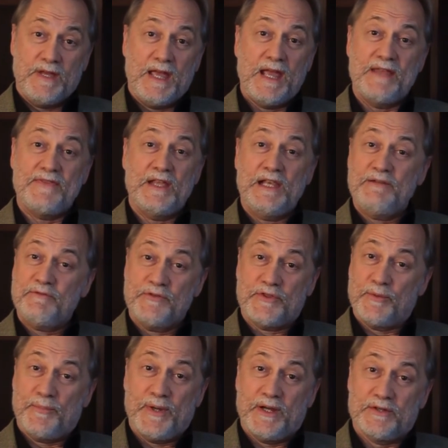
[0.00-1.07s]
and they live with
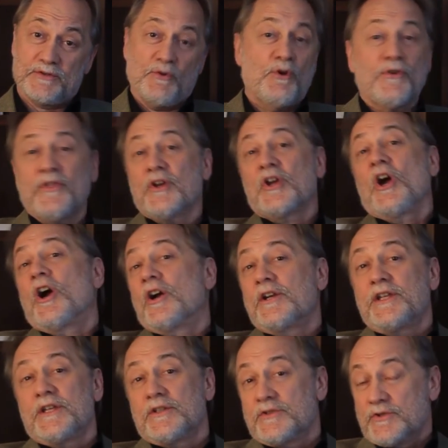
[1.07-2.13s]
their parents or their
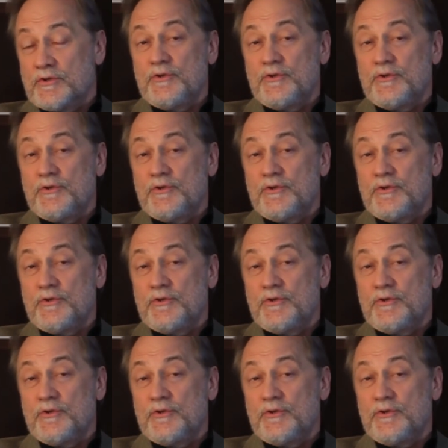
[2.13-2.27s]
guardians or